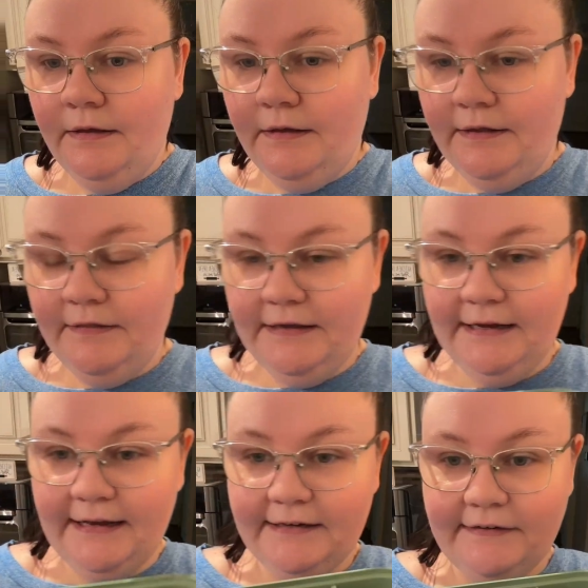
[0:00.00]
And then I
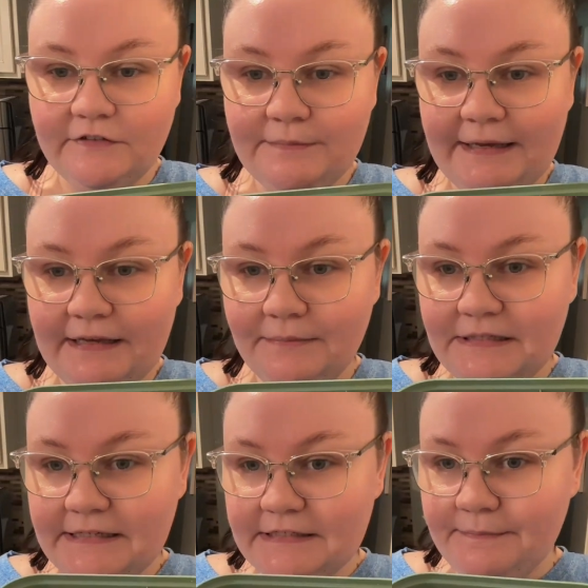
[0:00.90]
had enough to make him
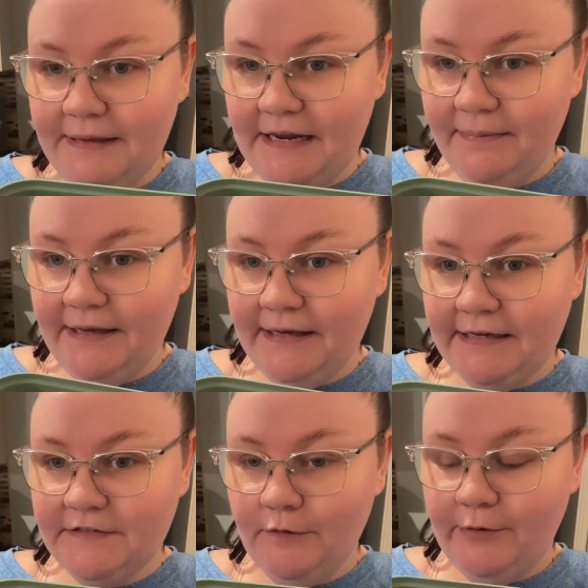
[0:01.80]
6 mini
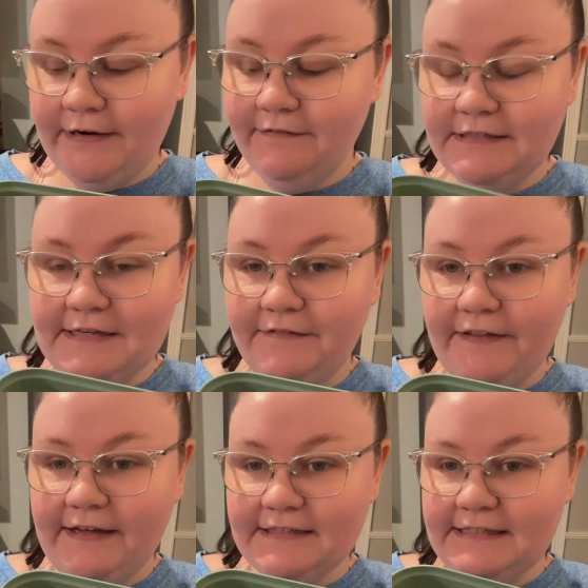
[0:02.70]
pancakes for breakfast if he
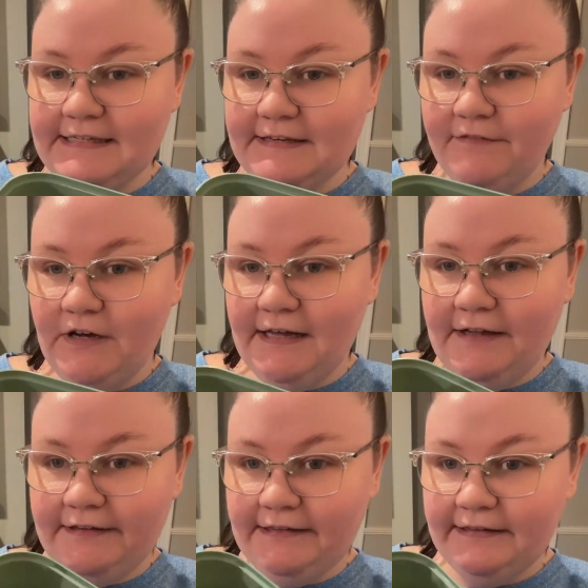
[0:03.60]
likes these. If not,
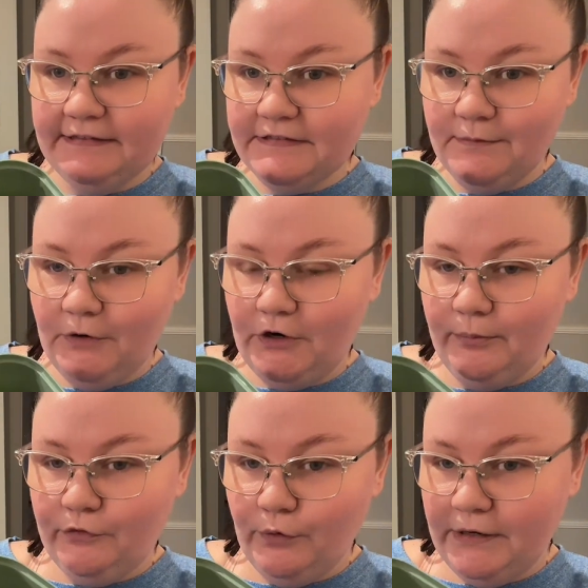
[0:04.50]
I'll eat these tomorrow
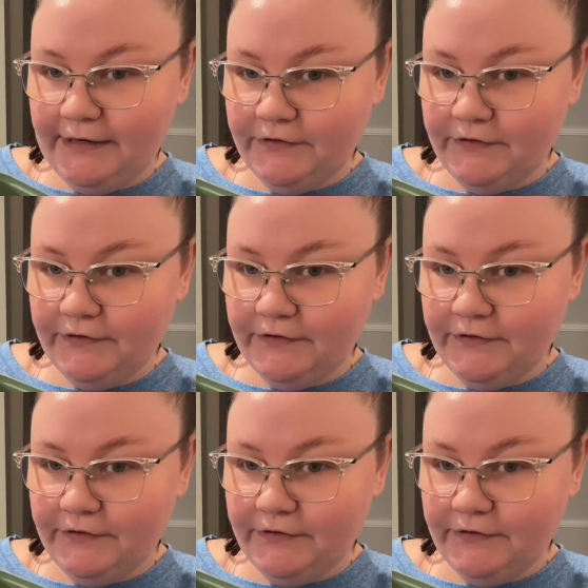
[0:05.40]
before I go.